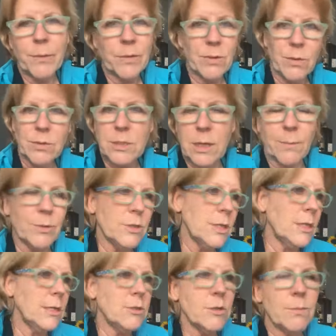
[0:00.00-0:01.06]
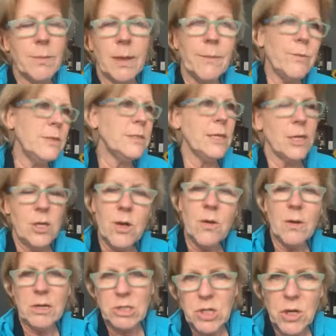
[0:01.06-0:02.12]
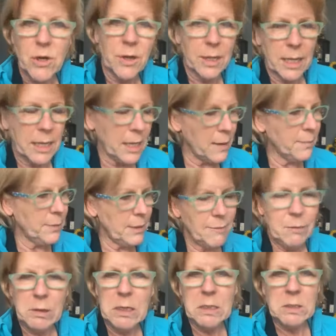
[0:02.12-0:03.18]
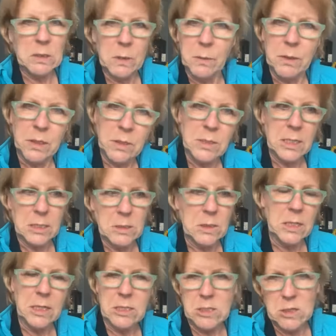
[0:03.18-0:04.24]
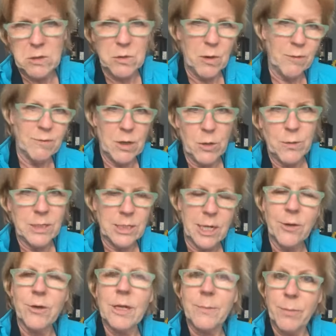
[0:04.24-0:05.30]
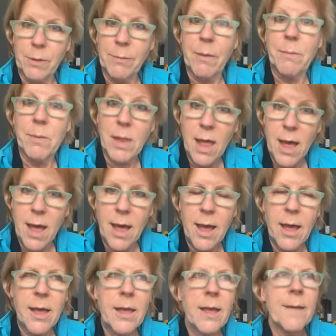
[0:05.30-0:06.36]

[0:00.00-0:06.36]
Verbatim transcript: we throw a temper tantrum maybe we say you're a jerk i can't believe you didn't do what you said you're going to do you have no integrity blah blah blah